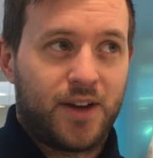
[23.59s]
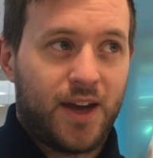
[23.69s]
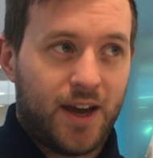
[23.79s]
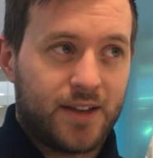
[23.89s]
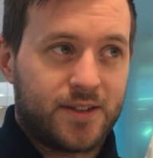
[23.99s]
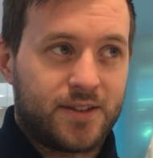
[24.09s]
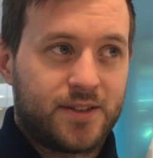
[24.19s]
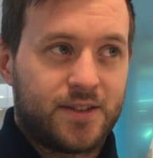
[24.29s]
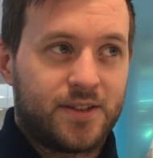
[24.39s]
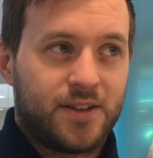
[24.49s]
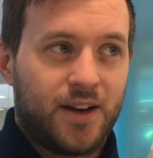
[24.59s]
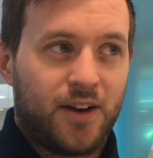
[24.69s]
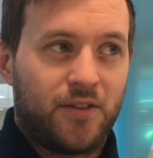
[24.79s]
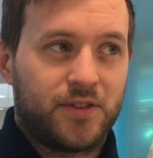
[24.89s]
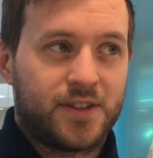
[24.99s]
kids,
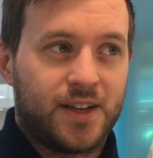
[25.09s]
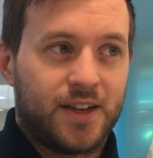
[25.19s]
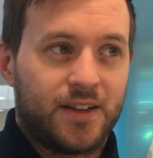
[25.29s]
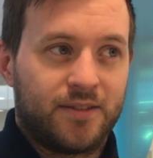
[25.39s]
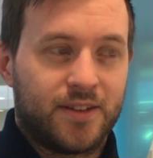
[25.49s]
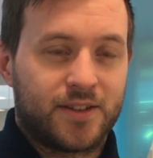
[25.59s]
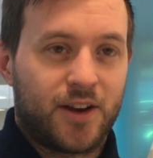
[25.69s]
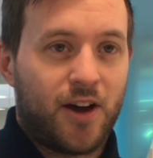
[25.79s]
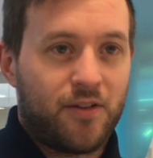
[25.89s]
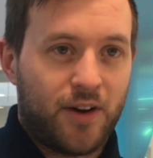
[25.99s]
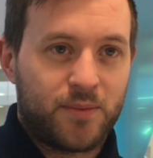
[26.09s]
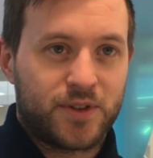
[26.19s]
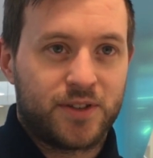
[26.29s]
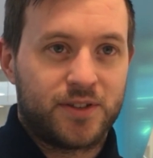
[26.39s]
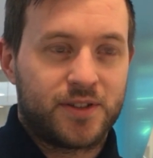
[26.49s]
and obviously there's a lot of
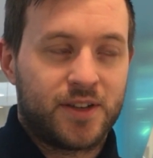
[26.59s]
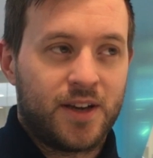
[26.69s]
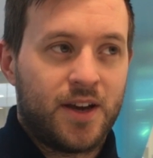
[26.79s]
options.